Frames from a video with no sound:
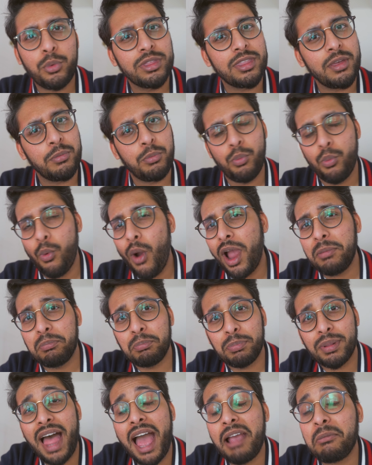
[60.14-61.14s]
with the
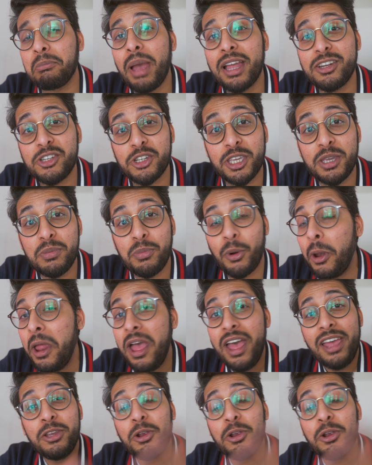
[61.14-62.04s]
white black Magic Keyboard,